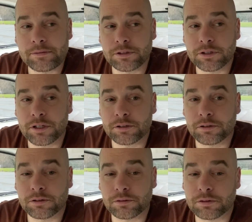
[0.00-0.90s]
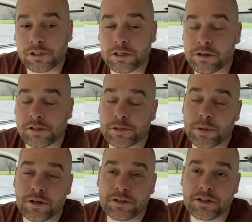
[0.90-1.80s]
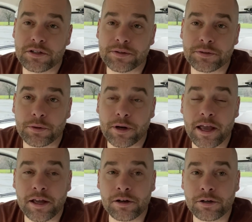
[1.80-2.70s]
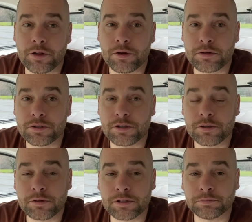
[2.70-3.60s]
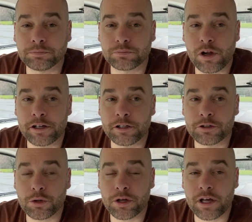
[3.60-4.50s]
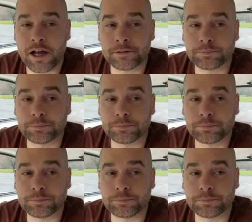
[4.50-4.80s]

you can look at your experiences and sort of hang on to those too, and enjoy that.